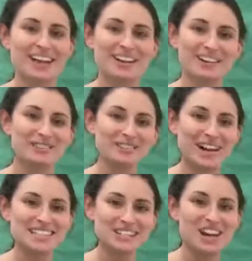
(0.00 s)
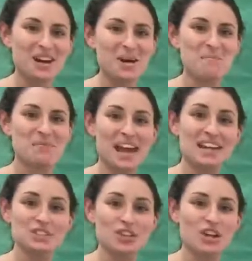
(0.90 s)
great job. That
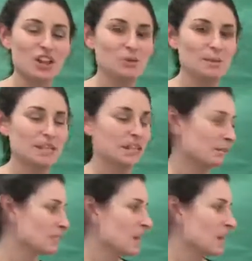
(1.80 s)
is our color wheel.